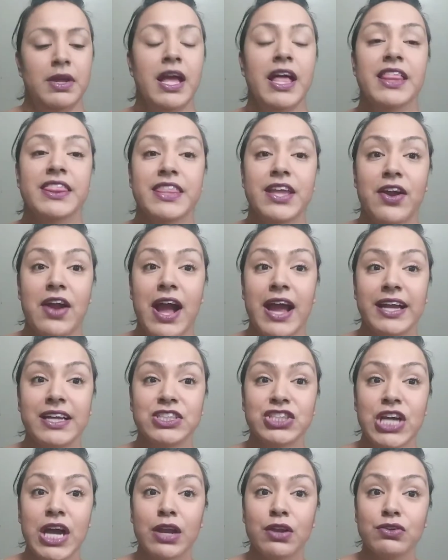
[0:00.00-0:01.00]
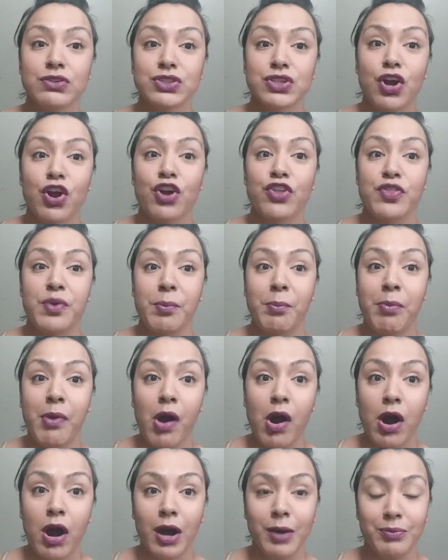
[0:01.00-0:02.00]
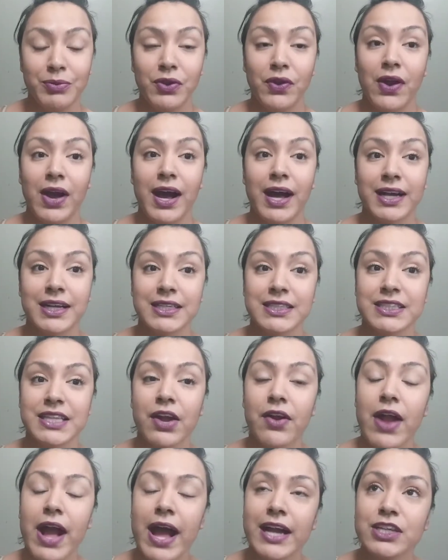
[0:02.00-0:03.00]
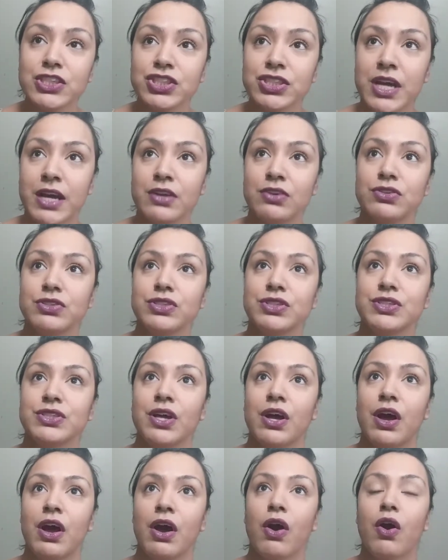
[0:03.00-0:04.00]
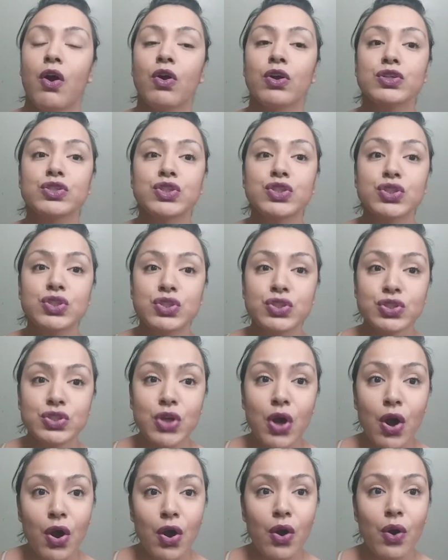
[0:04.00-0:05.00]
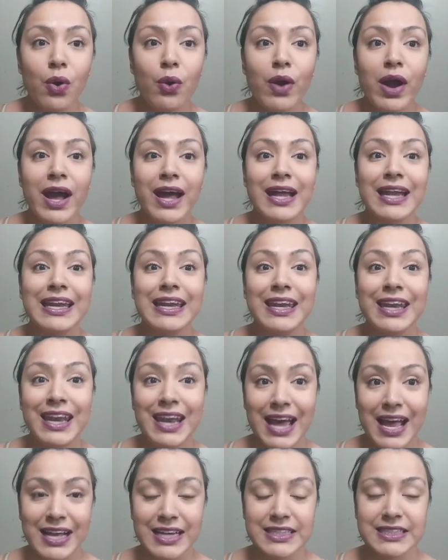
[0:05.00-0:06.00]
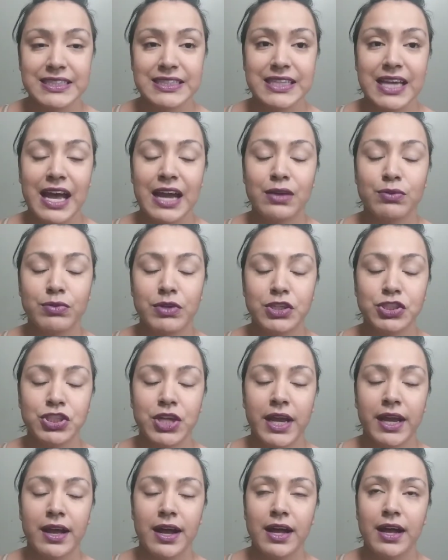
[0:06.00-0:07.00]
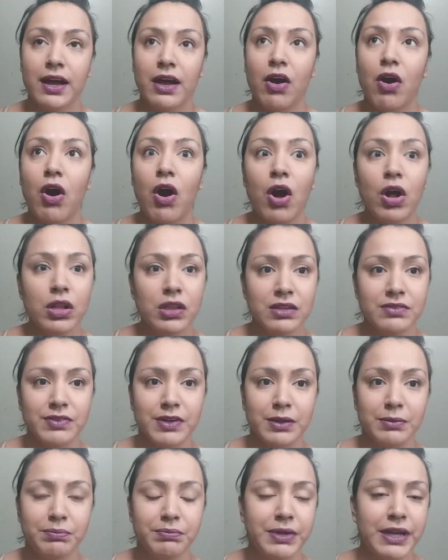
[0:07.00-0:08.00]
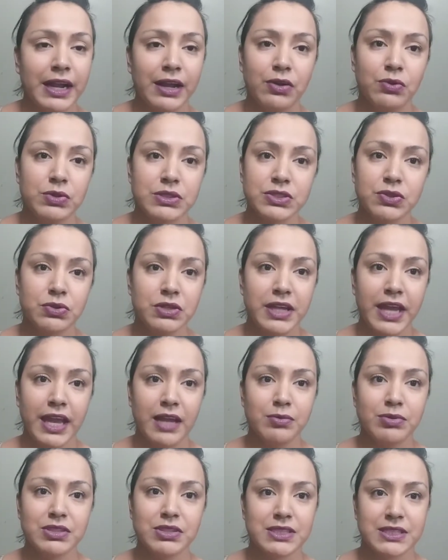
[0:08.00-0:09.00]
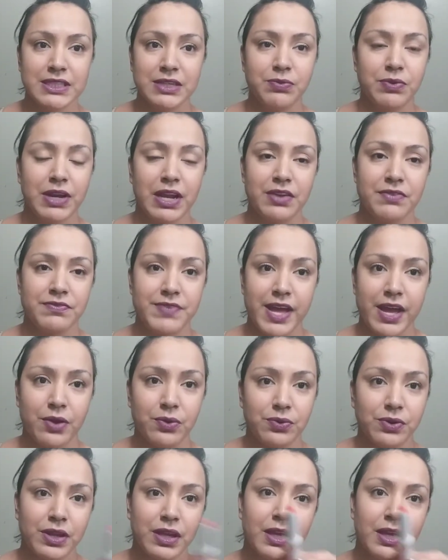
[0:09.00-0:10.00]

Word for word: Their eyeshadows are the bomb, you guys. Their eyeshadows are so nice. I wish I got all of them, but I was only able to see what I found.